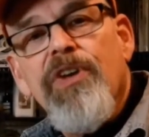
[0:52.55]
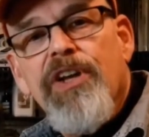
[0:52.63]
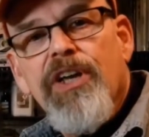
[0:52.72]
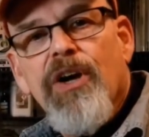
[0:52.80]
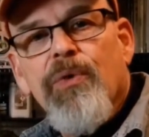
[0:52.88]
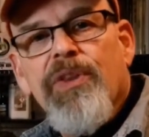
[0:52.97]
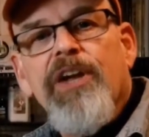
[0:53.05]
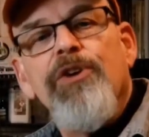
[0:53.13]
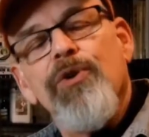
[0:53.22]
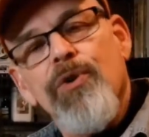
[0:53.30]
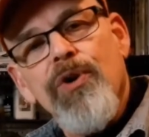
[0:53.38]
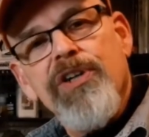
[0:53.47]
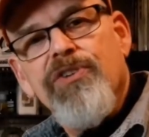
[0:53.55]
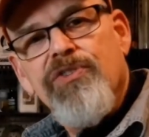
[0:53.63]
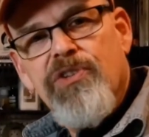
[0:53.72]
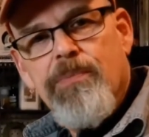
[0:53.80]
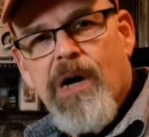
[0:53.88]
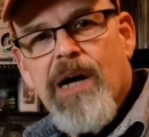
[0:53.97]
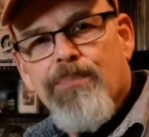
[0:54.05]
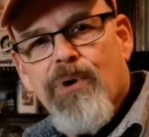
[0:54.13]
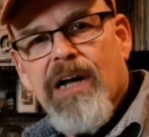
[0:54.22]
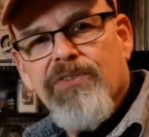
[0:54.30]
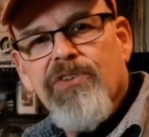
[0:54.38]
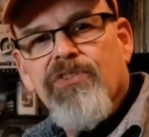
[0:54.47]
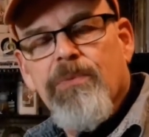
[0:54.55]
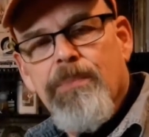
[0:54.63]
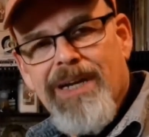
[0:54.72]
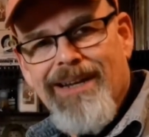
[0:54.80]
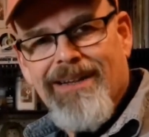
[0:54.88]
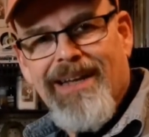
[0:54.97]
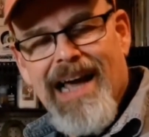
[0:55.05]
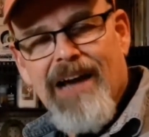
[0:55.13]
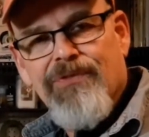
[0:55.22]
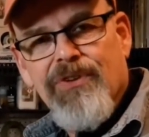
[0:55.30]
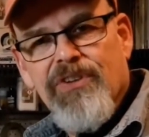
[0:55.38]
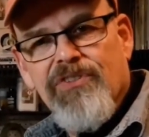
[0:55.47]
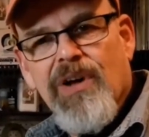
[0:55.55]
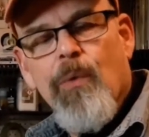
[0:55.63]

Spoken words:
video that you're going to see my process immediately after this.